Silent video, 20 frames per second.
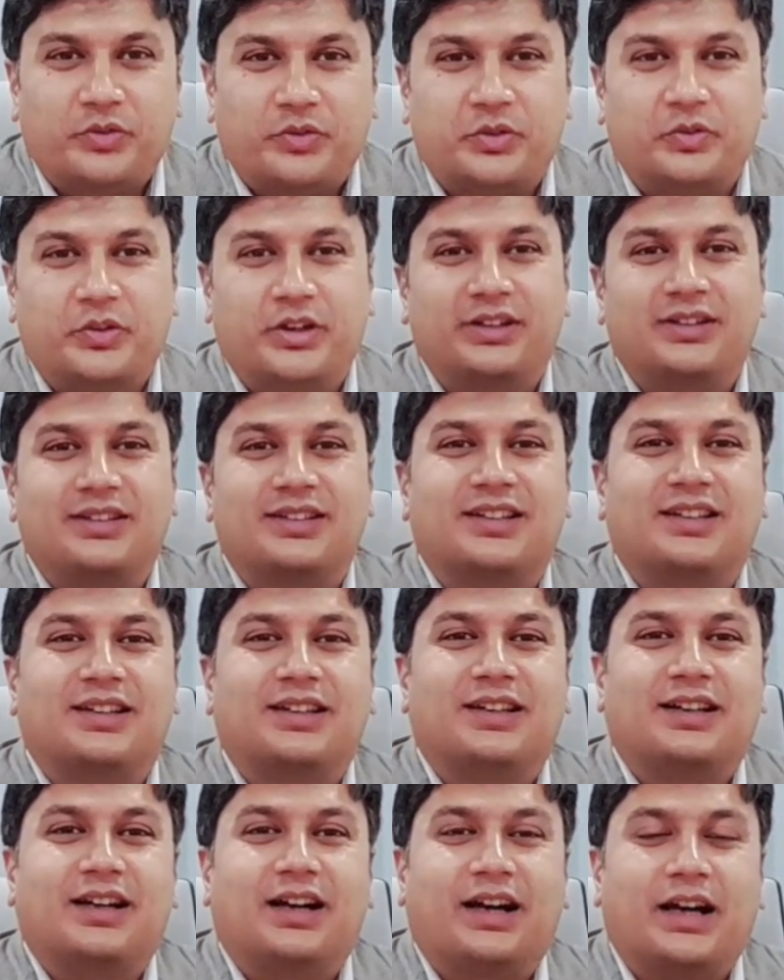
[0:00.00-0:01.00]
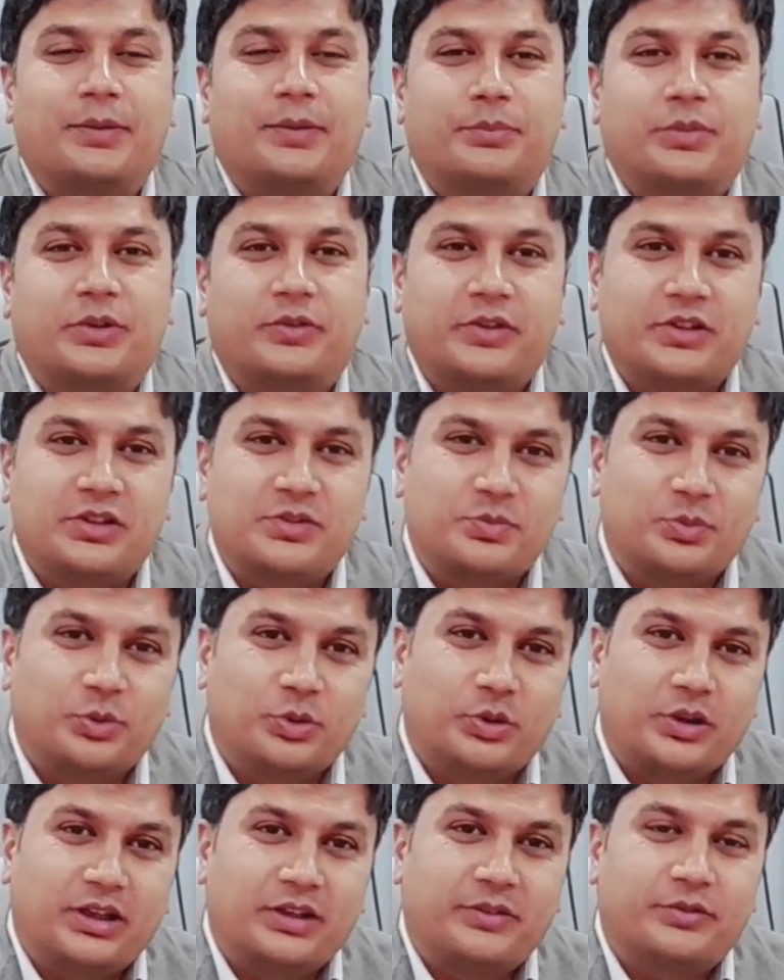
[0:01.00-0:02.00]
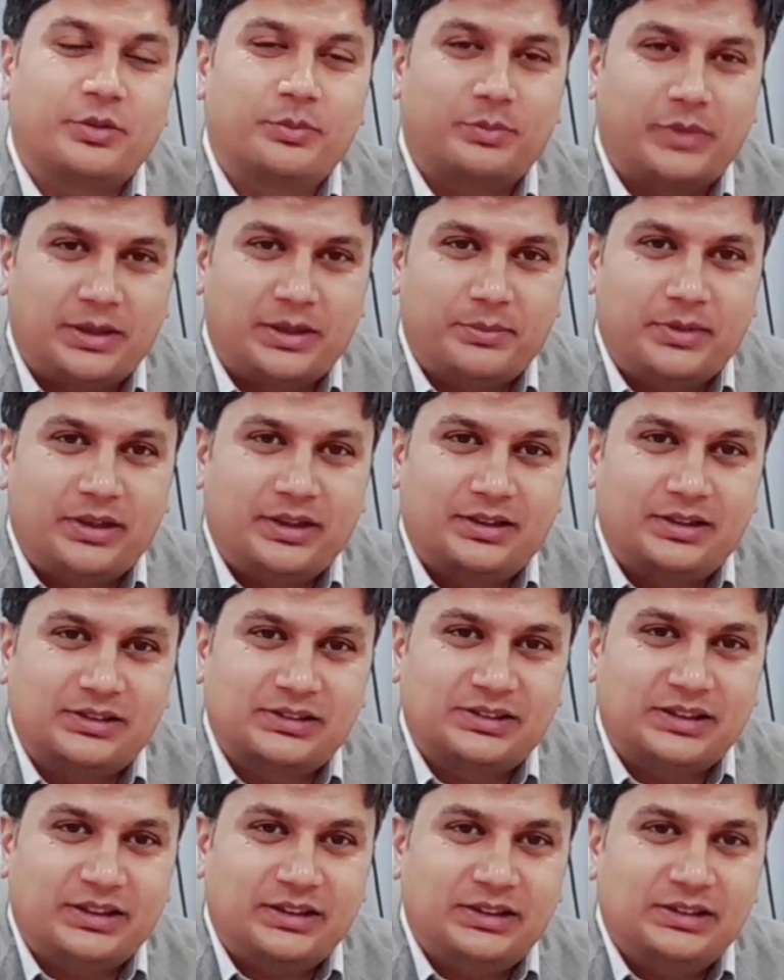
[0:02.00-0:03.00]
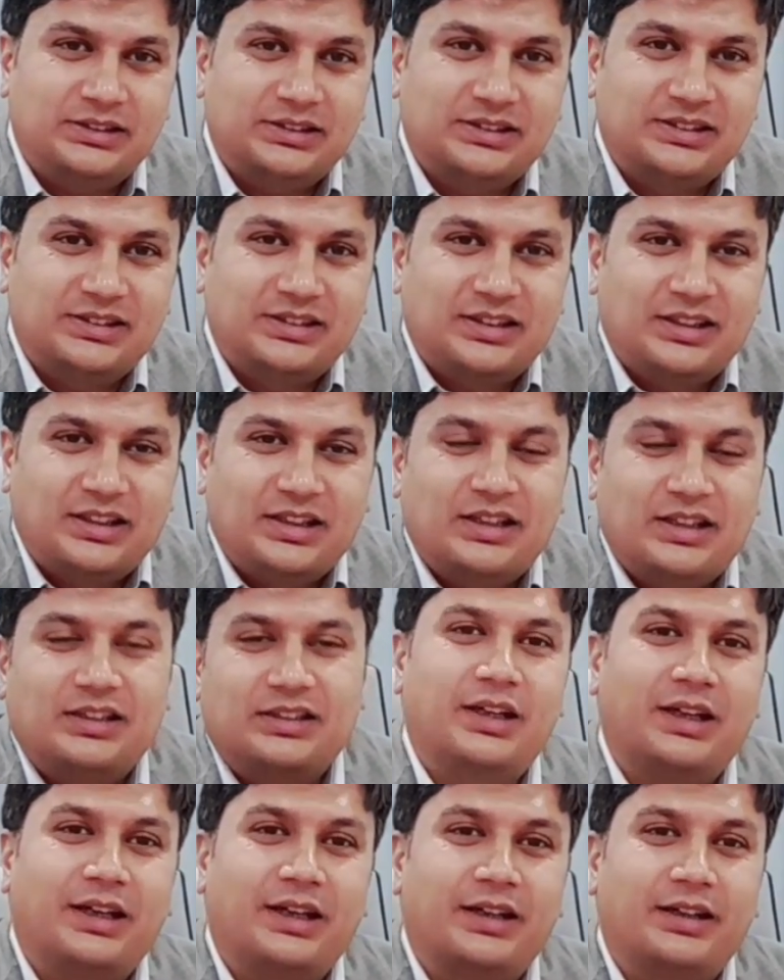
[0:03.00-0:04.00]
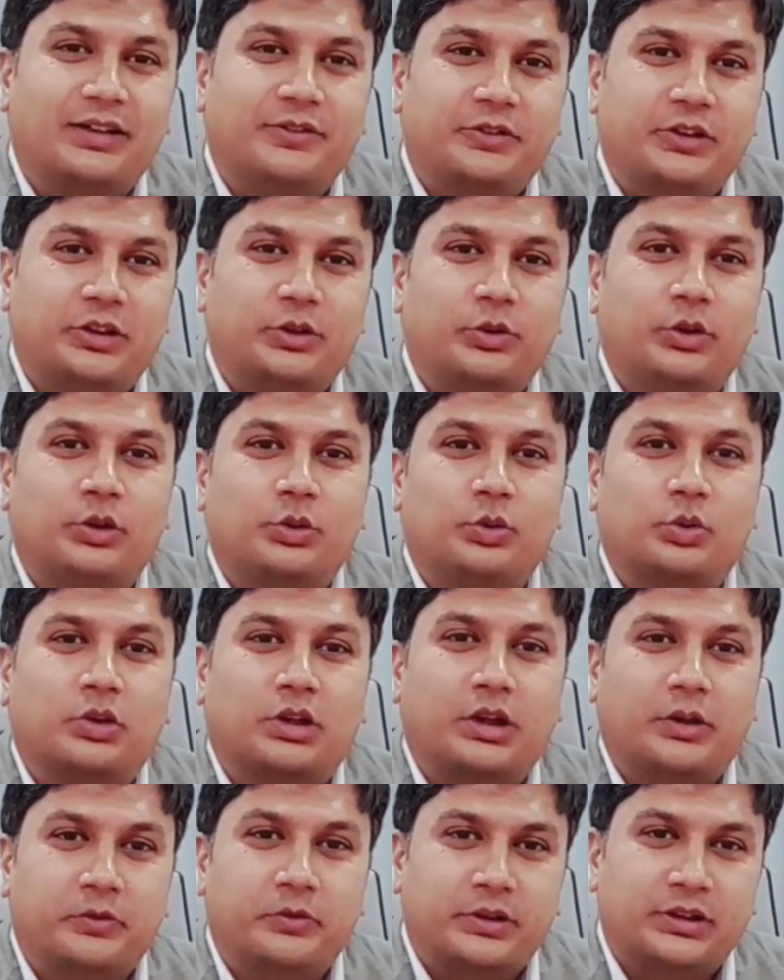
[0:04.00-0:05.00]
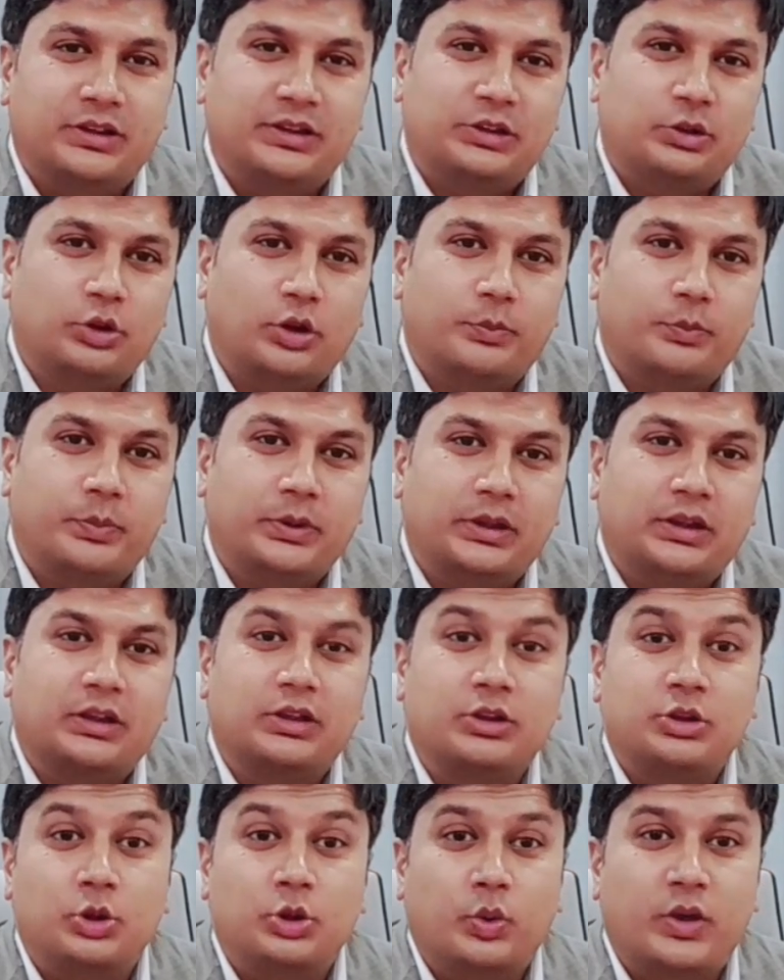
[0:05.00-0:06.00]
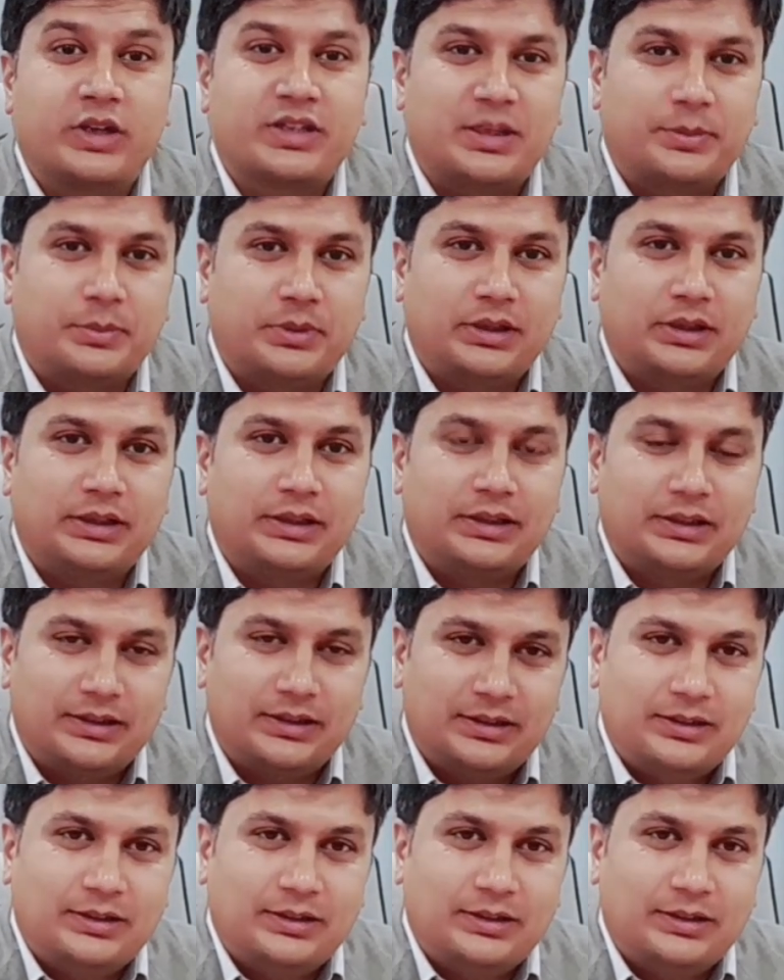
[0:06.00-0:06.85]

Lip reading: everyone, I am Pravesh Mohe from my medical studies and we are going to cover the topic USMLE.